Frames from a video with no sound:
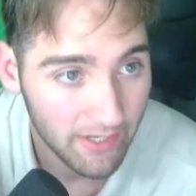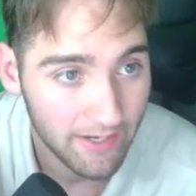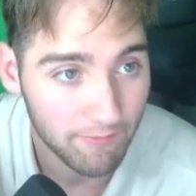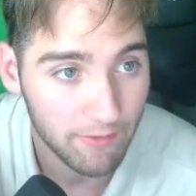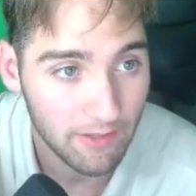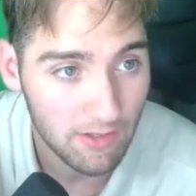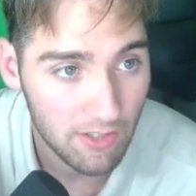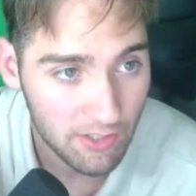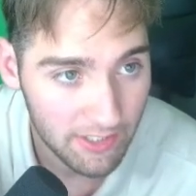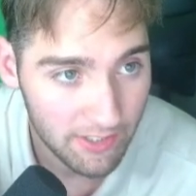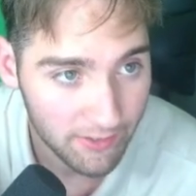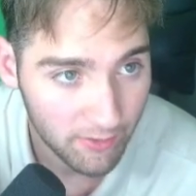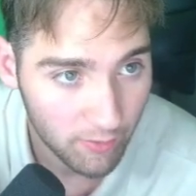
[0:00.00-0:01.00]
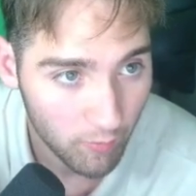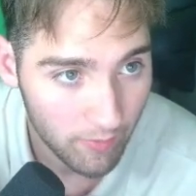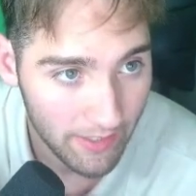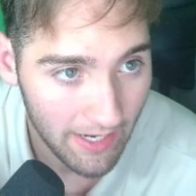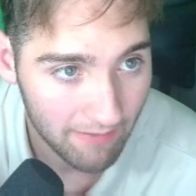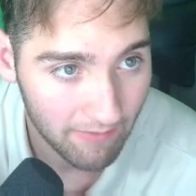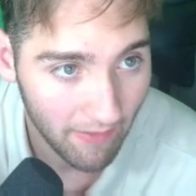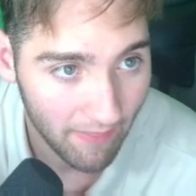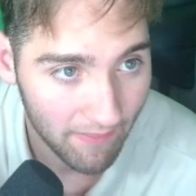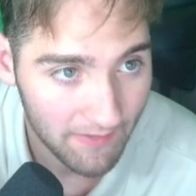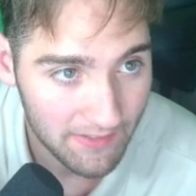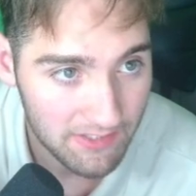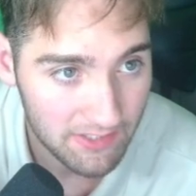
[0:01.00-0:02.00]
If we look here, we have
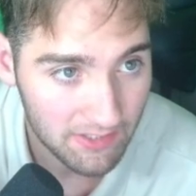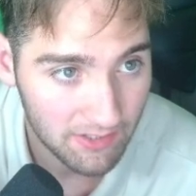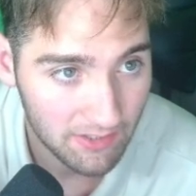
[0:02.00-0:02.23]
this